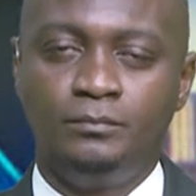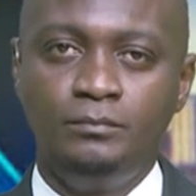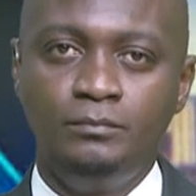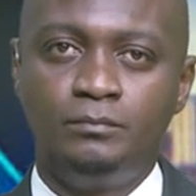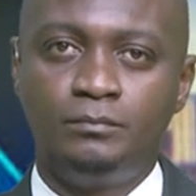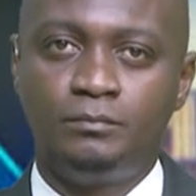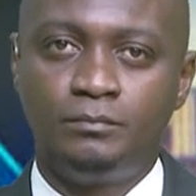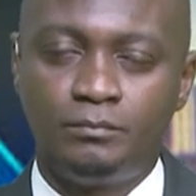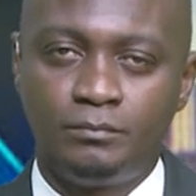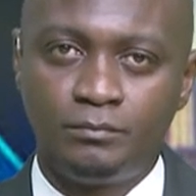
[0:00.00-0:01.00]

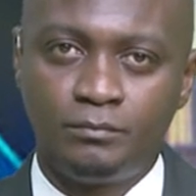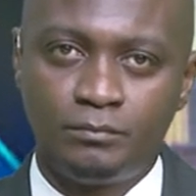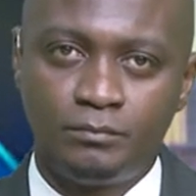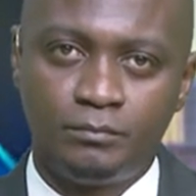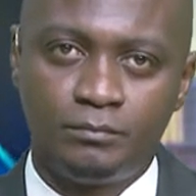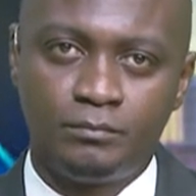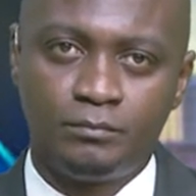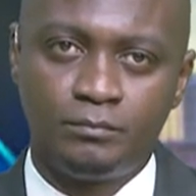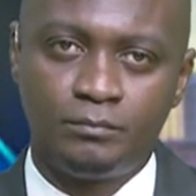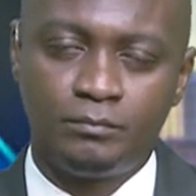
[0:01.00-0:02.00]

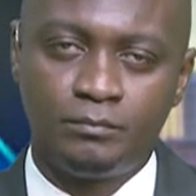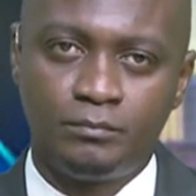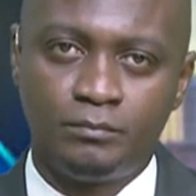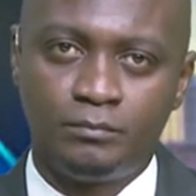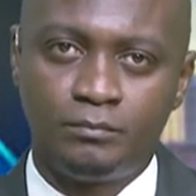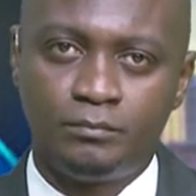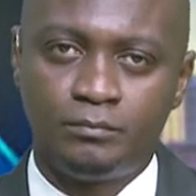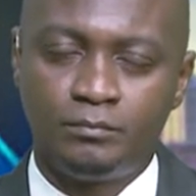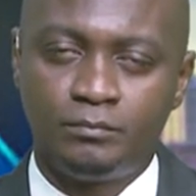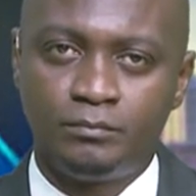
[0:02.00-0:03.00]

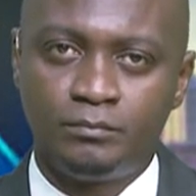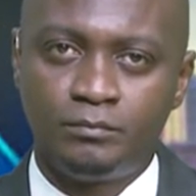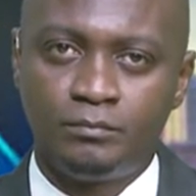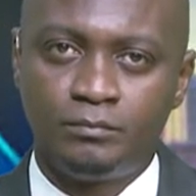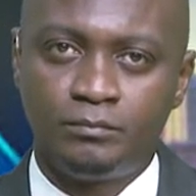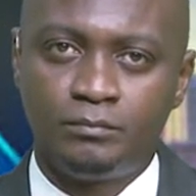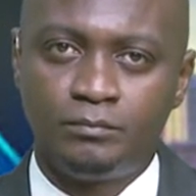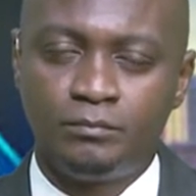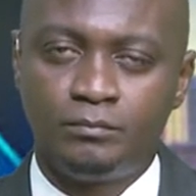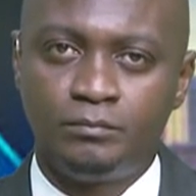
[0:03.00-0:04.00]

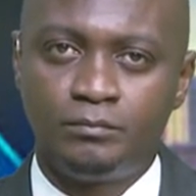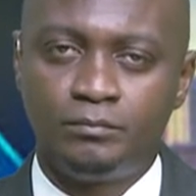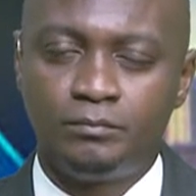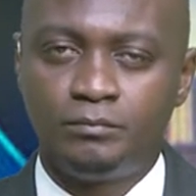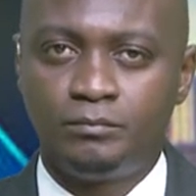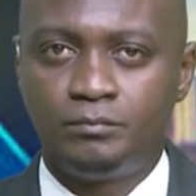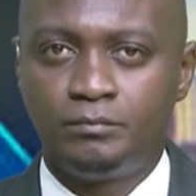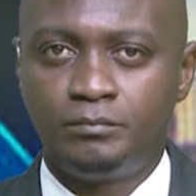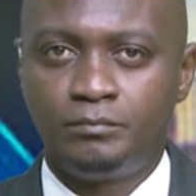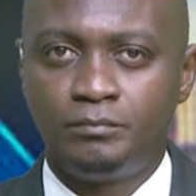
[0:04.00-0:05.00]

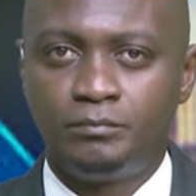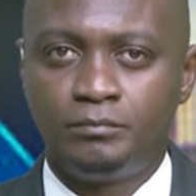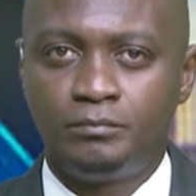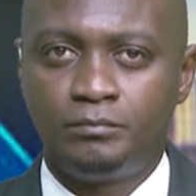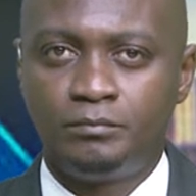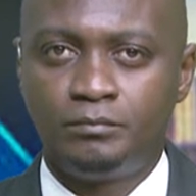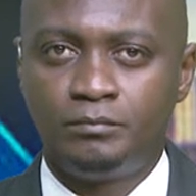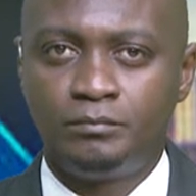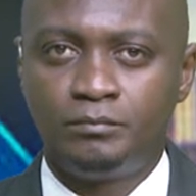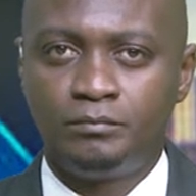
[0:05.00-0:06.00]

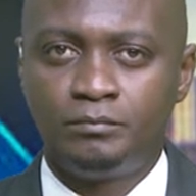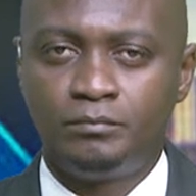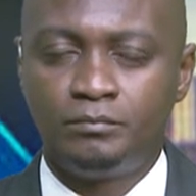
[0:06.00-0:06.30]
No words are spoken by the person on screen.